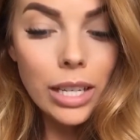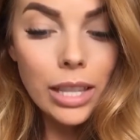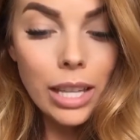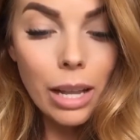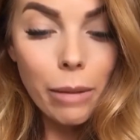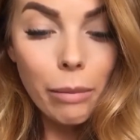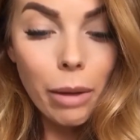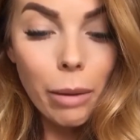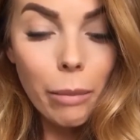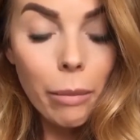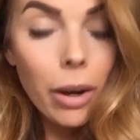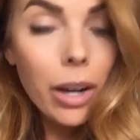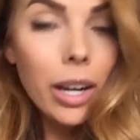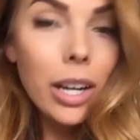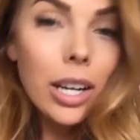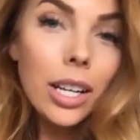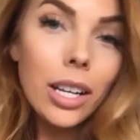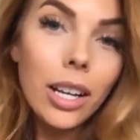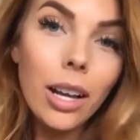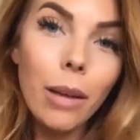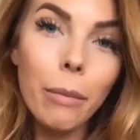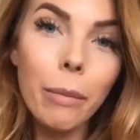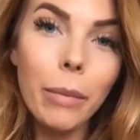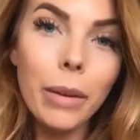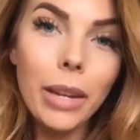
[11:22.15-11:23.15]
And then my
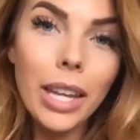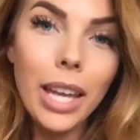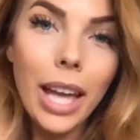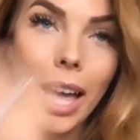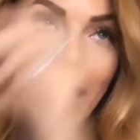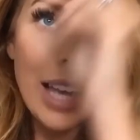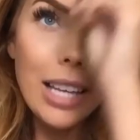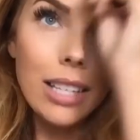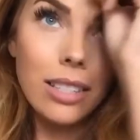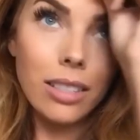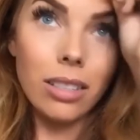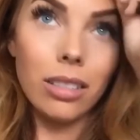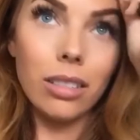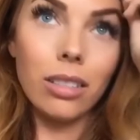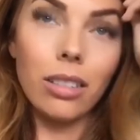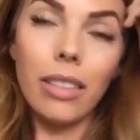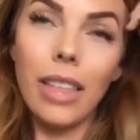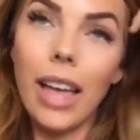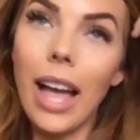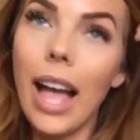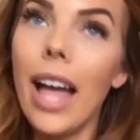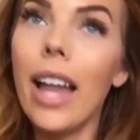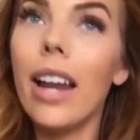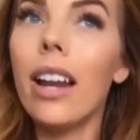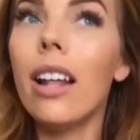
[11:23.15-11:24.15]
marketing company, I still do
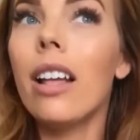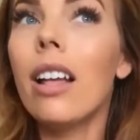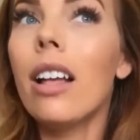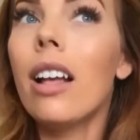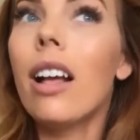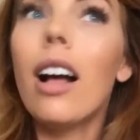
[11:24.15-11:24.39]
that.